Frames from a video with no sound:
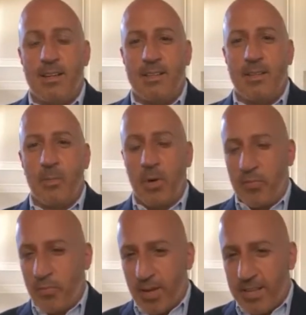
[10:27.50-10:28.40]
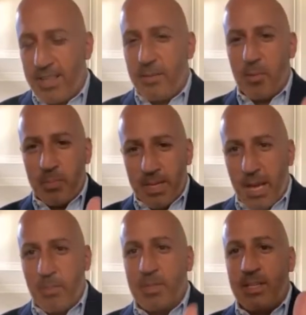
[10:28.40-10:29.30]
Well, Fred, that would be
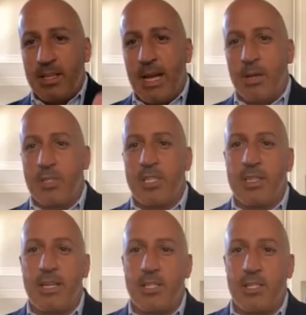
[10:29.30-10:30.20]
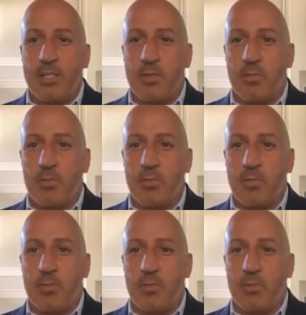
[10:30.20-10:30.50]
Emily announcing that she's